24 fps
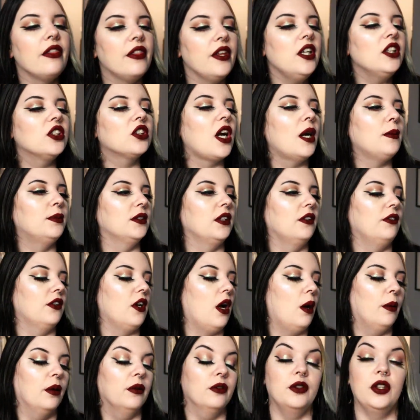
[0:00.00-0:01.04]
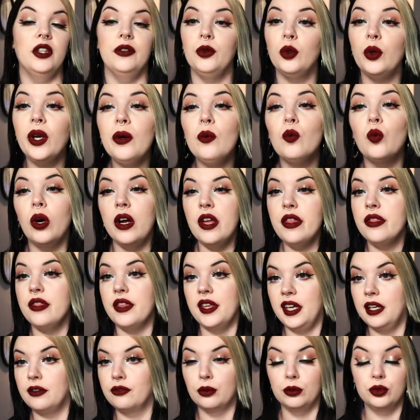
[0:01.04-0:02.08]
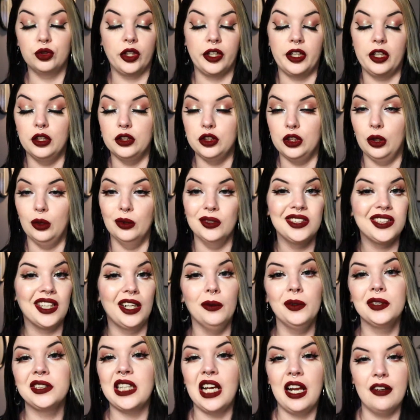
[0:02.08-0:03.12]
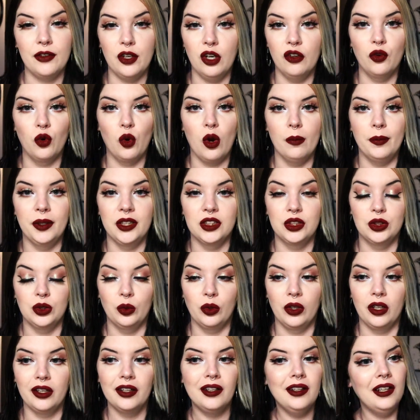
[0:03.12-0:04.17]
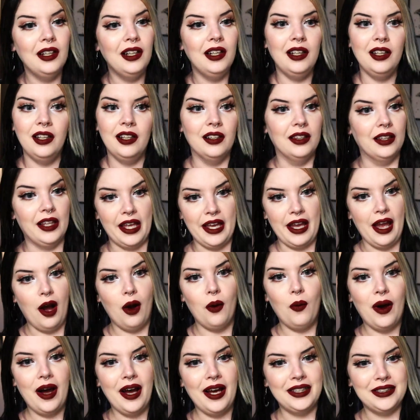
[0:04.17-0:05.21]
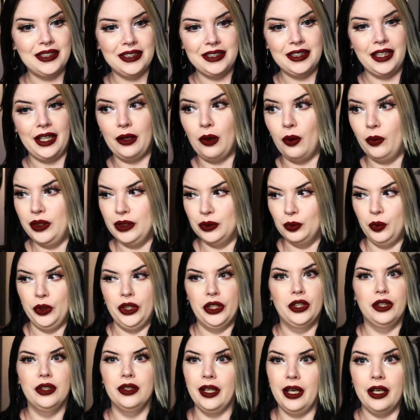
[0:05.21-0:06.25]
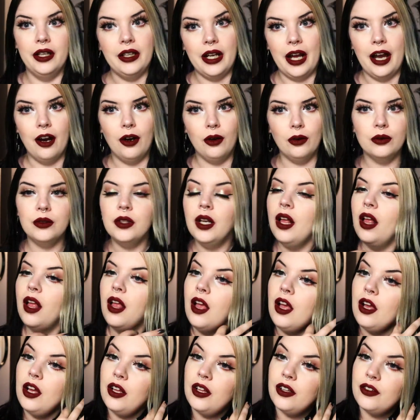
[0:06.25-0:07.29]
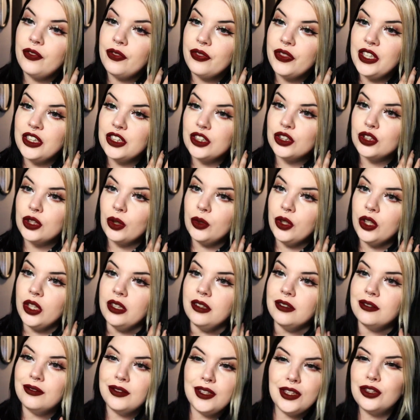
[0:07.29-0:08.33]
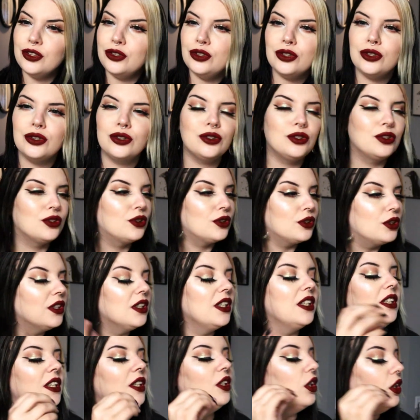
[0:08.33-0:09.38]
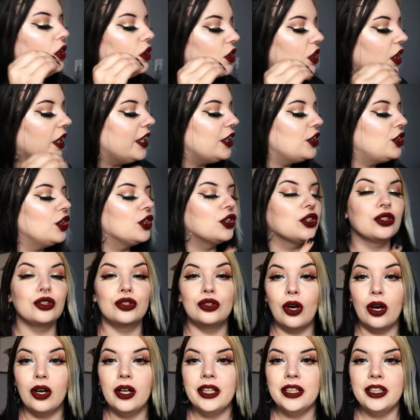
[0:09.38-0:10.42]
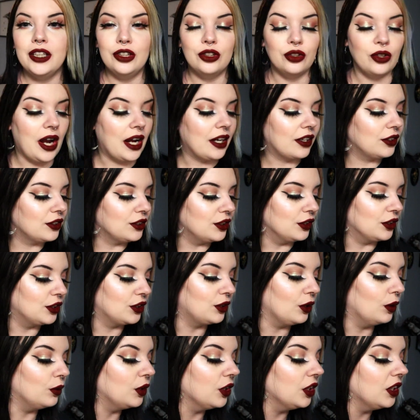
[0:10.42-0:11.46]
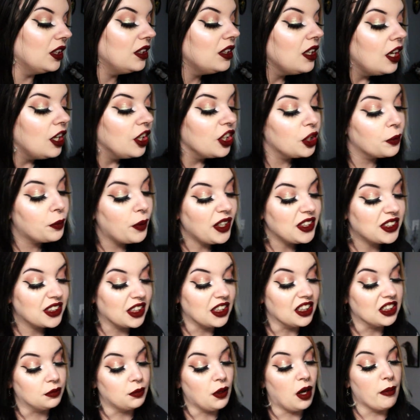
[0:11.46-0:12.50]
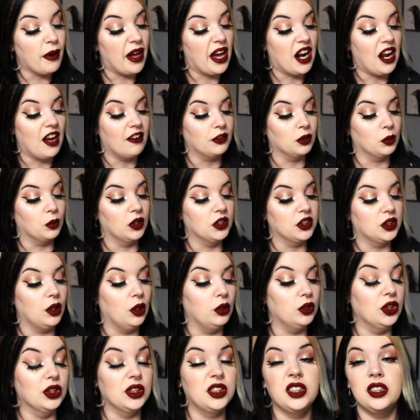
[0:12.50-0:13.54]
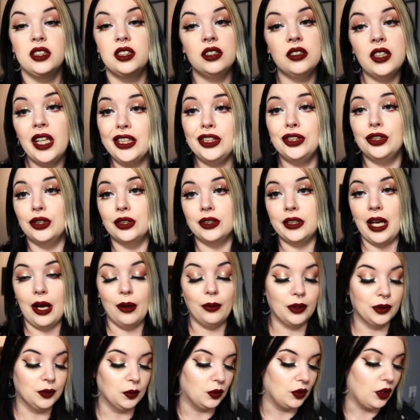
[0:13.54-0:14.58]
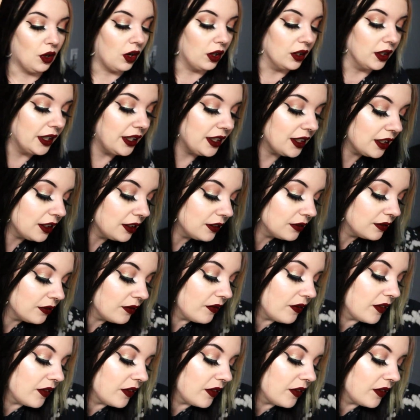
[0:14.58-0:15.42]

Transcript: These are absolutely phenomenal. If you get one thing from Trader Joe's, because I know it's kind of an overwhelming store layout-wise, it's like always weird laid out. These are so good. These are just delicious, garlicky crackers. They're so good. Your breath's gonna smell bad afterwards, though. Just, that's just how it is with garlic.